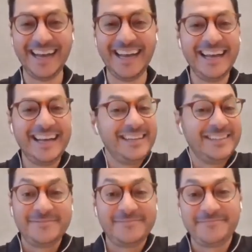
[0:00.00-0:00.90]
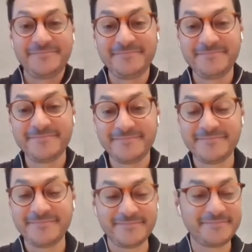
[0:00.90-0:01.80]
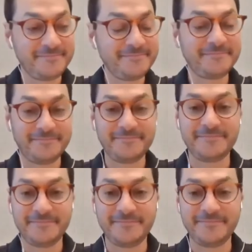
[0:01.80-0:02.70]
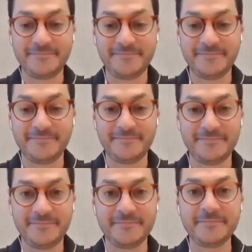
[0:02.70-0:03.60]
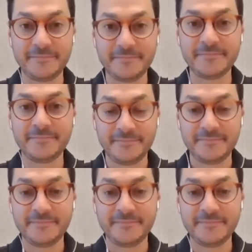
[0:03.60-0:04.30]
This person isn't speaking.